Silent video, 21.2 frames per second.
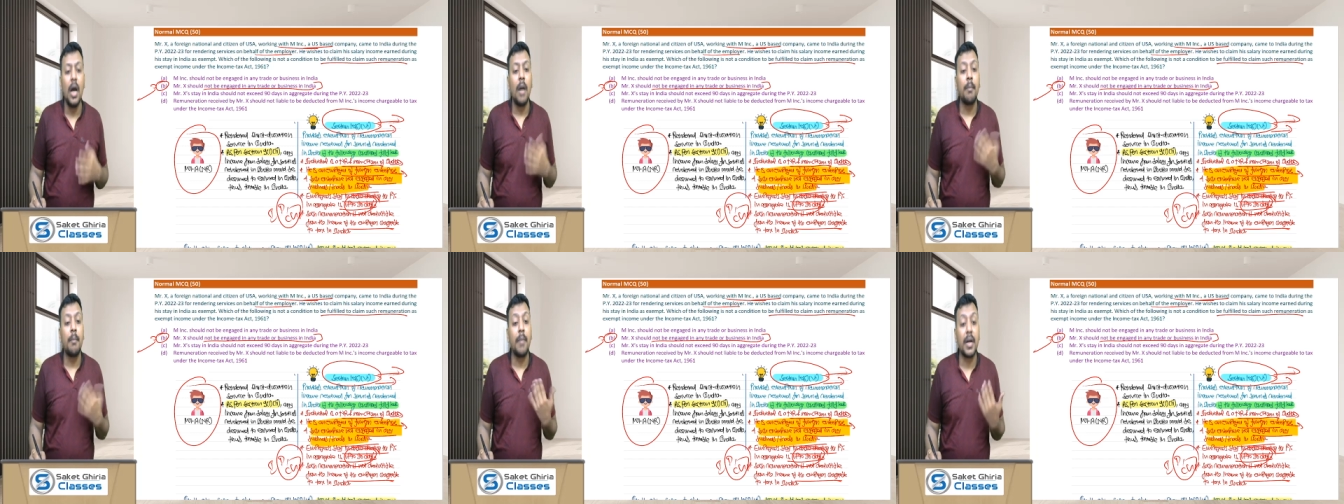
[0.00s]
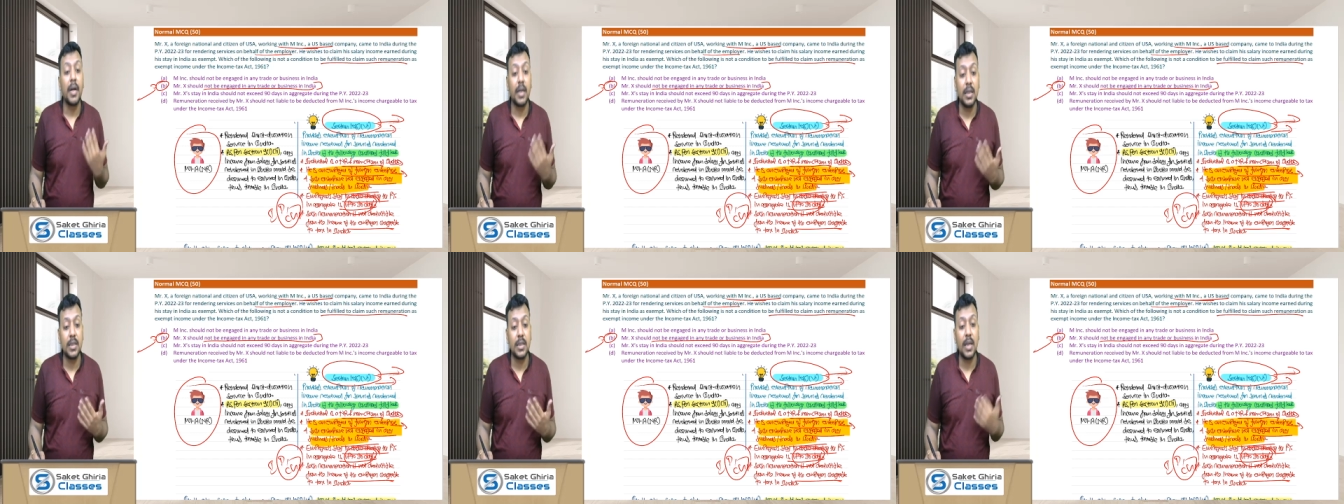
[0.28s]

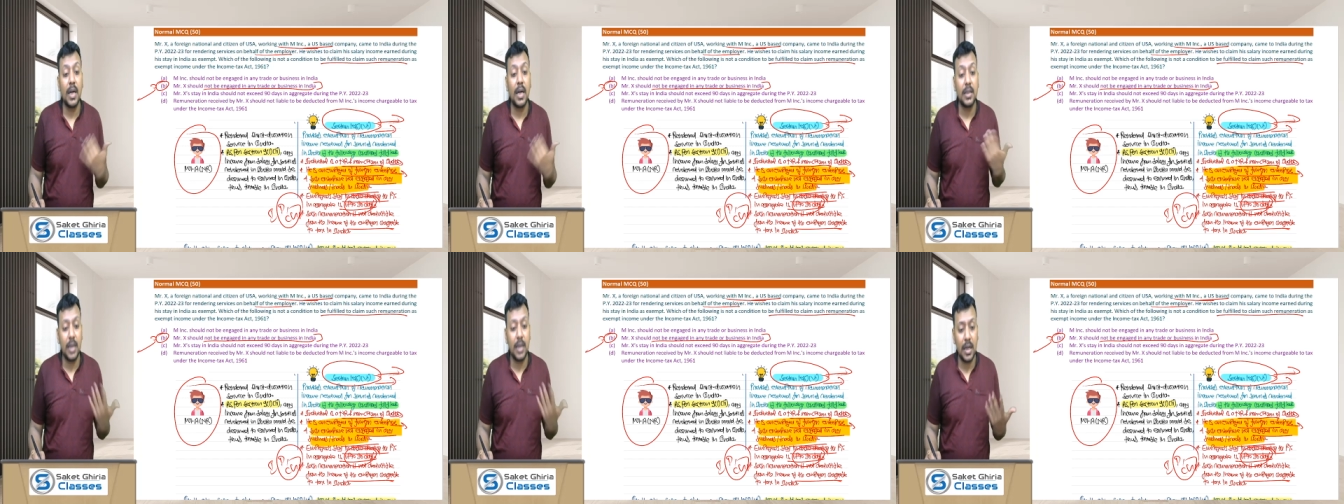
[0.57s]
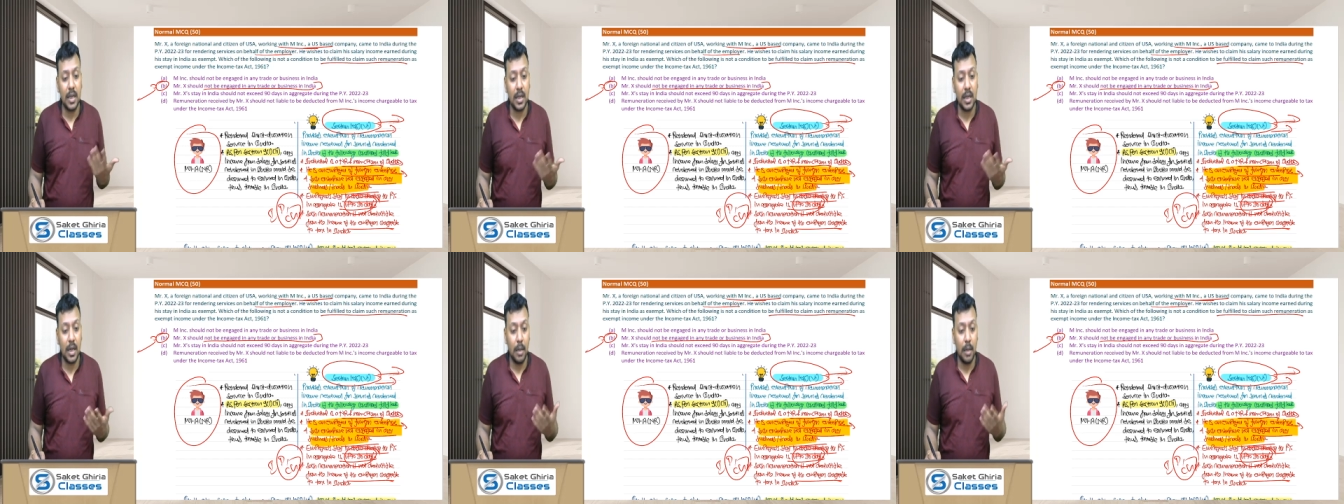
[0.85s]
but his other
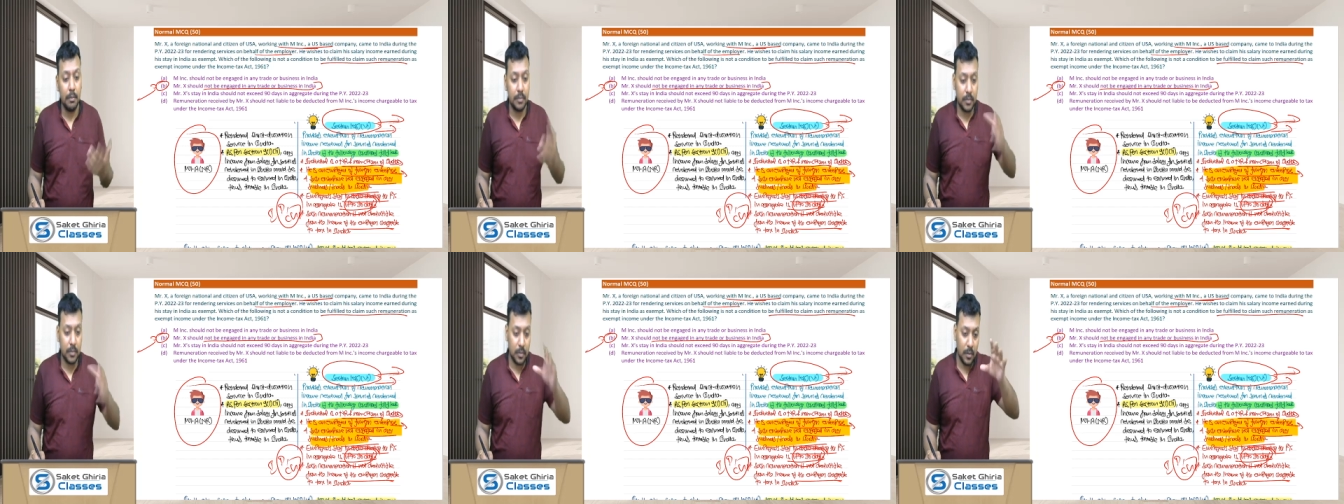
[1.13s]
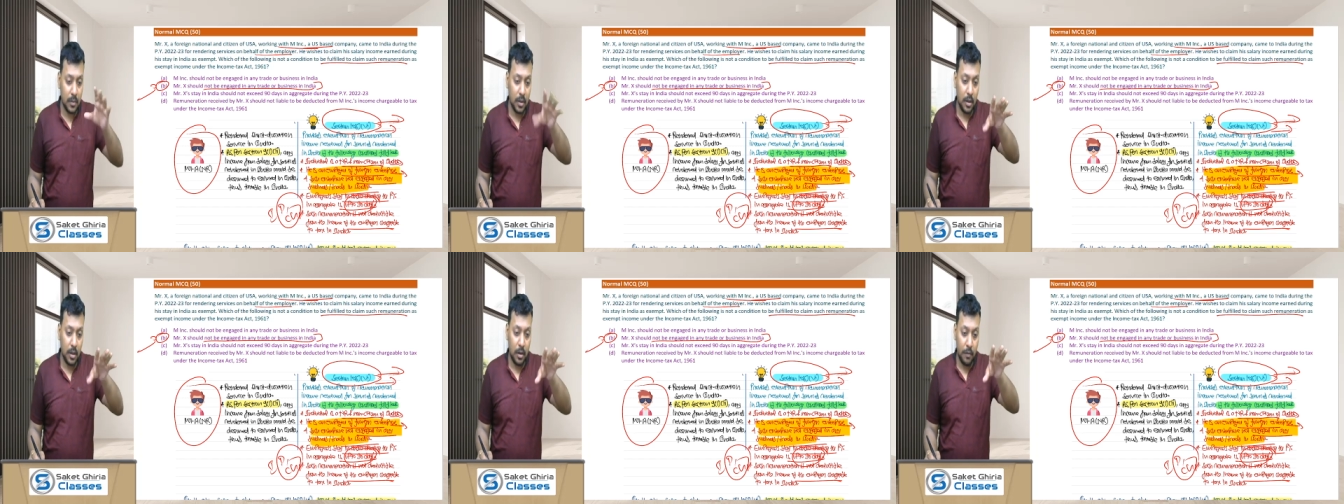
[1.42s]
income
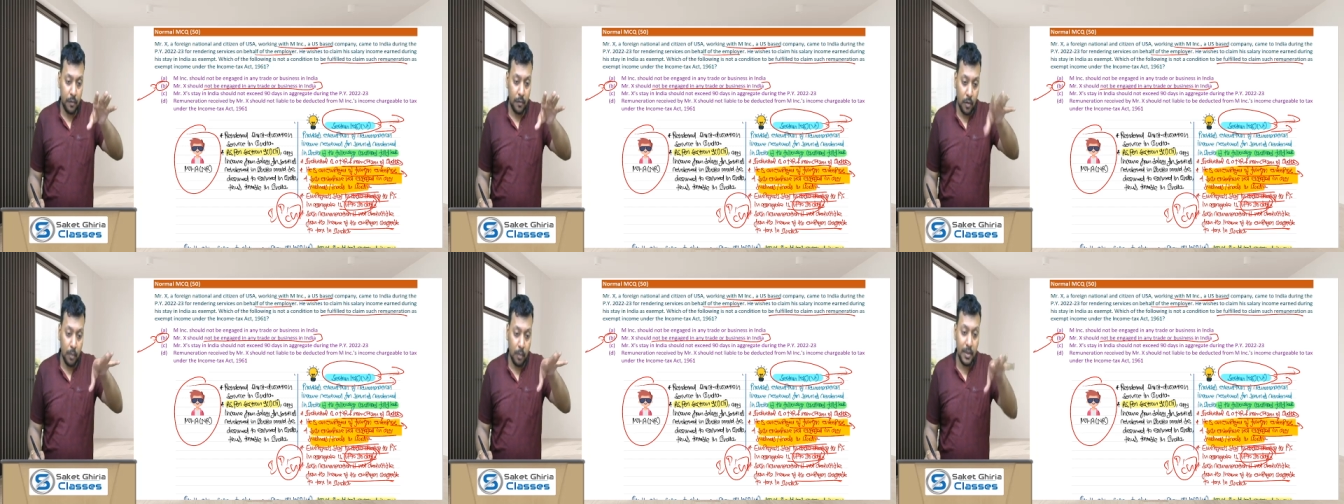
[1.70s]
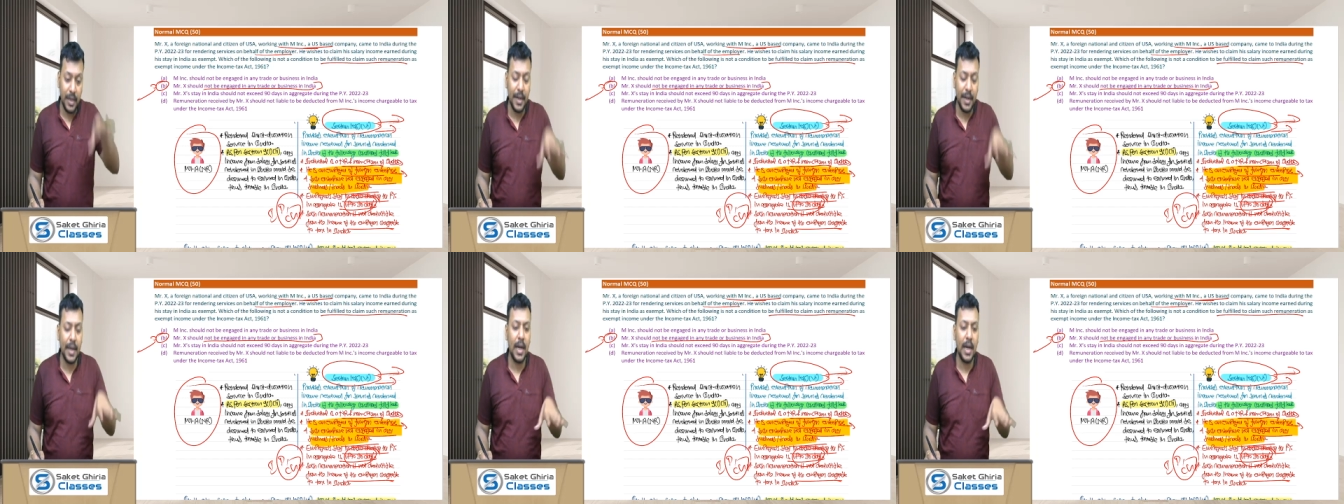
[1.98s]
from
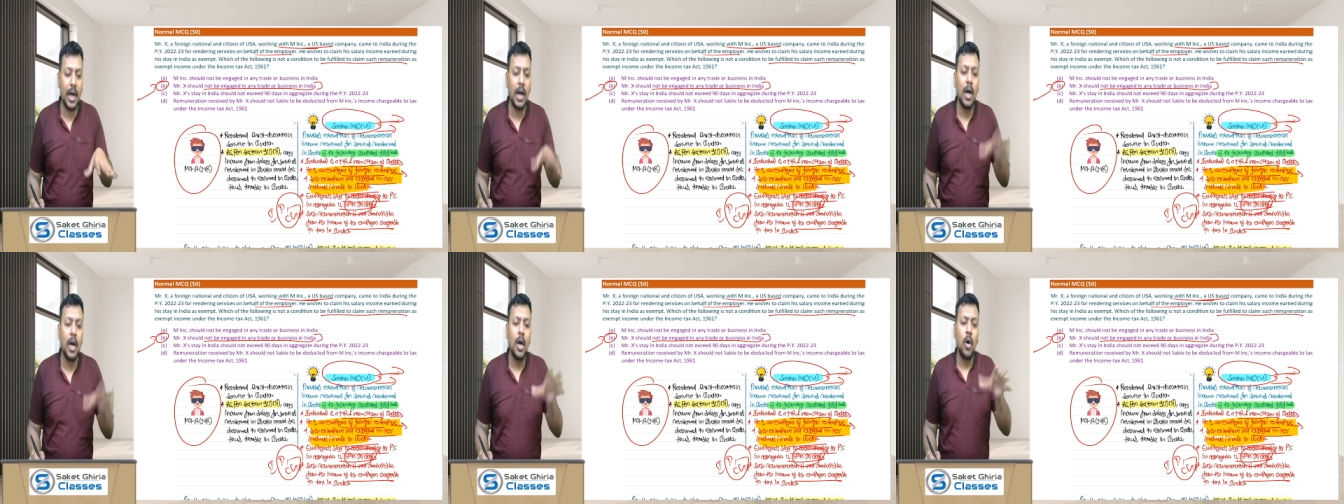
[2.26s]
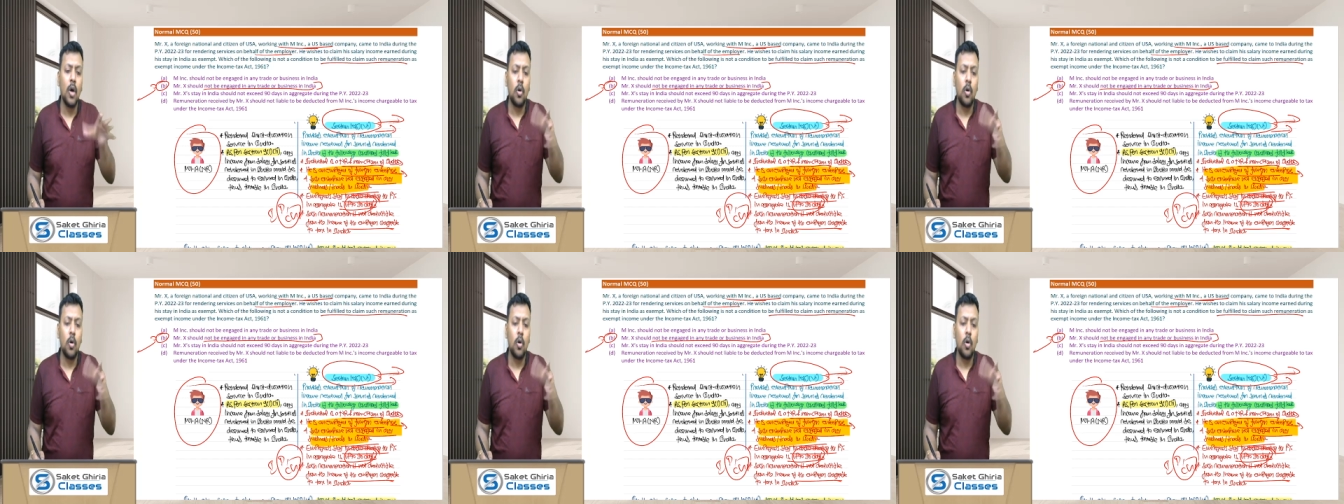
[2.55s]
India